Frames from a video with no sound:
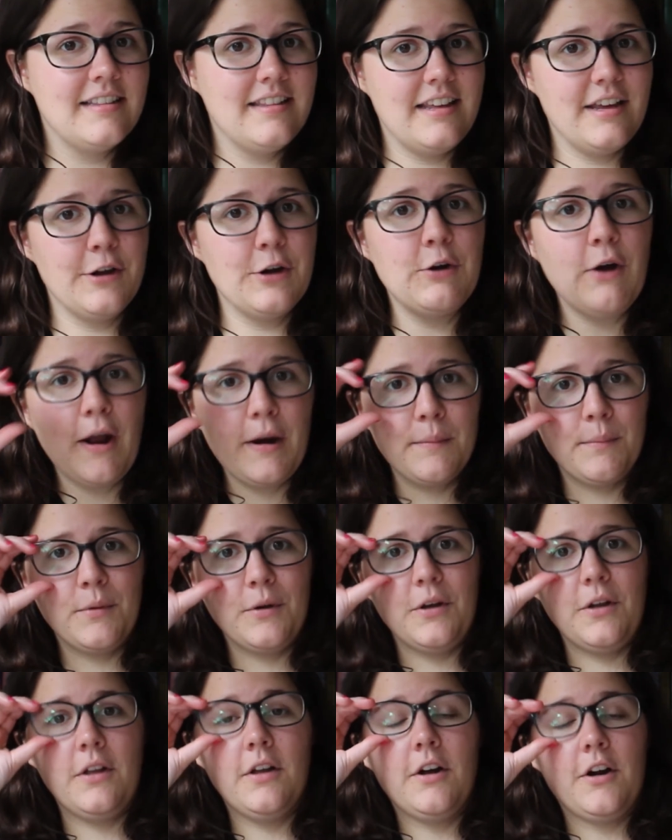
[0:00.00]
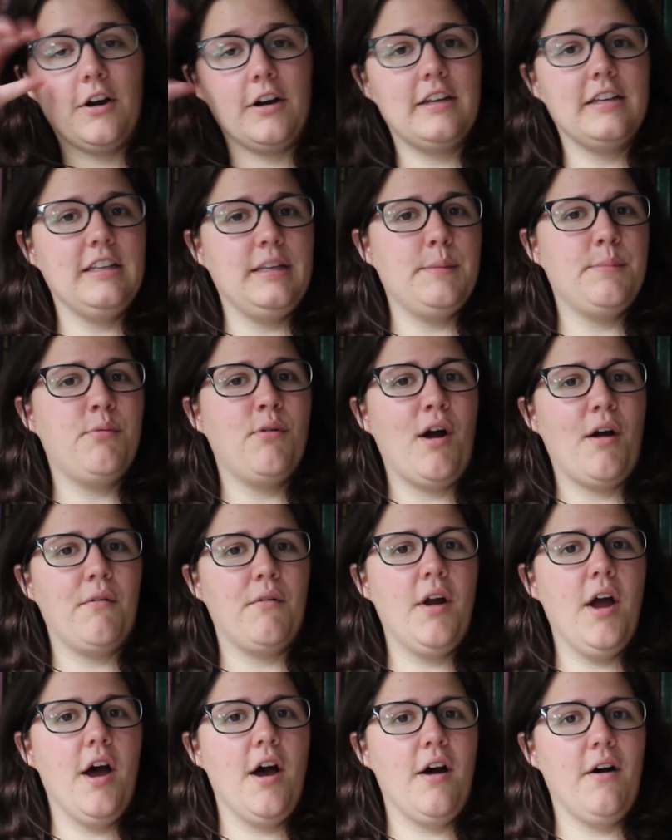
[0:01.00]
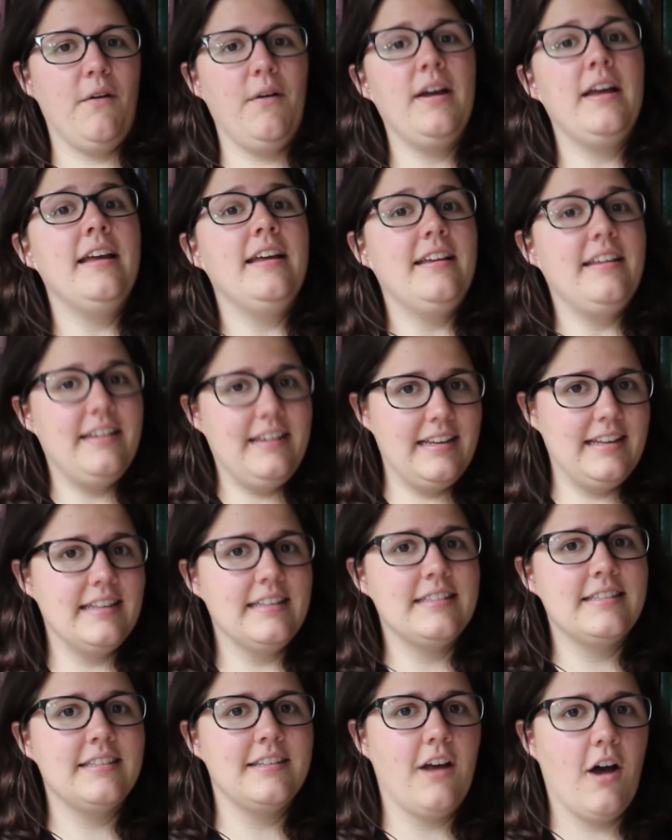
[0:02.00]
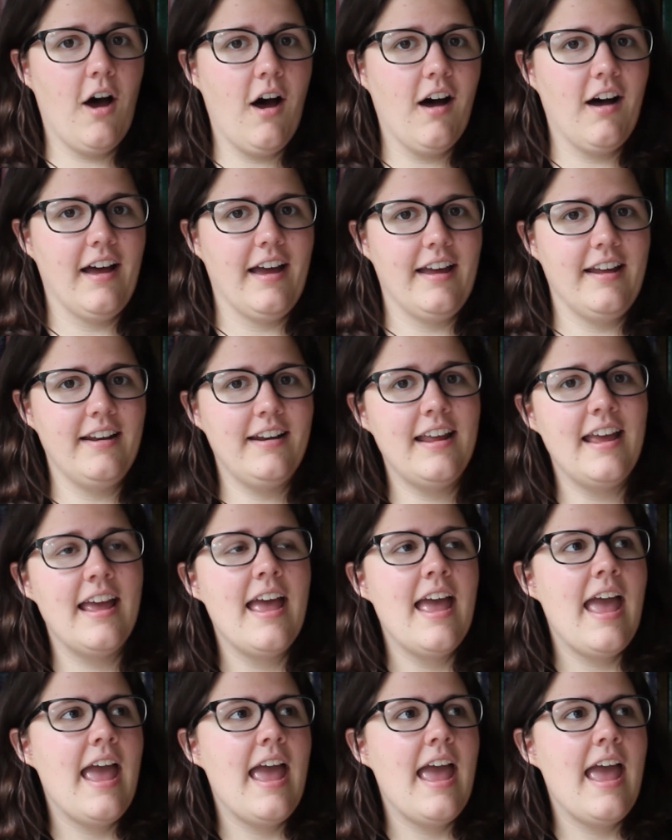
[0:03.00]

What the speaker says: the incredible Hercule Poirot is on,